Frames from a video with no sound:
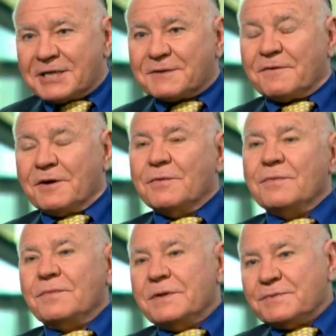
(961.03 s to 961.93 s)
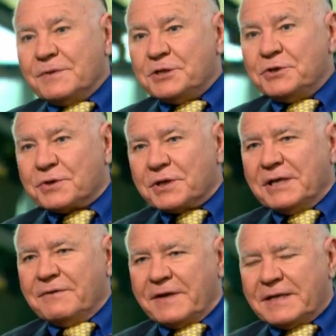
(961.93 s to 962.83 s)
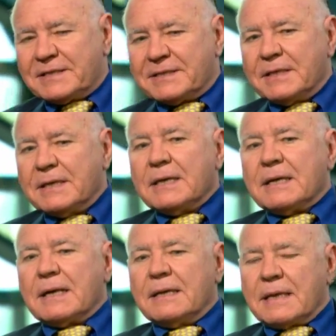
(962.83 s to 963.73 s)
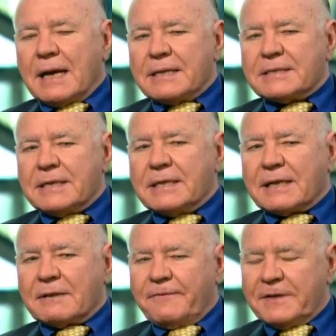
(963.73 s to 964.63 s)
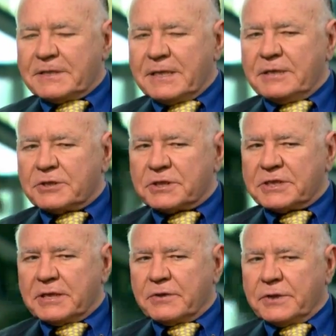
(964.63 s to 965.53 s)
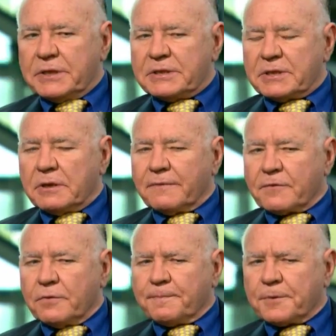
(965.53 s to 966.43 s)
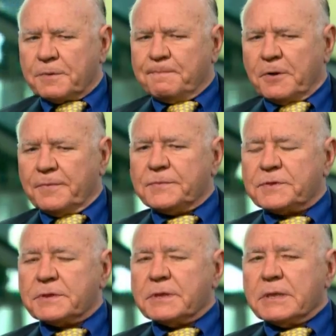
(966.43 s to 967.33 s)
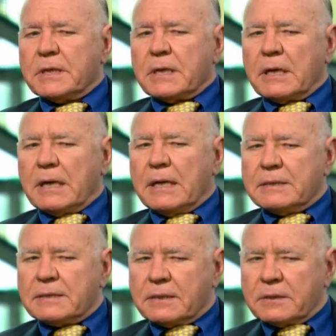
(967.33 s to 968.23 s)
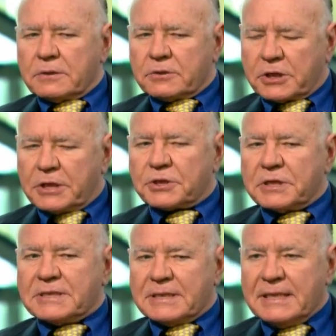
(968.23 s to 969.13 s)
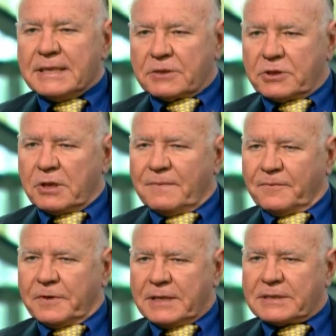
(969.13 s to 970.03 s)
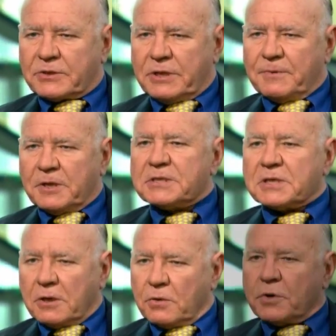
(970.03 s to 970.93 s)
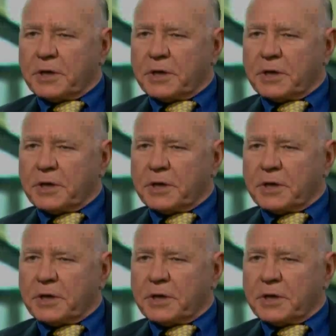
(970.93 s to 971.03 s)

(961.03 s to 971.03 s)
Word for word: cash flow with which you can invest. And I think that fixed interest securities, a lot of corporate bonds and treasuries near term for the next 3 months are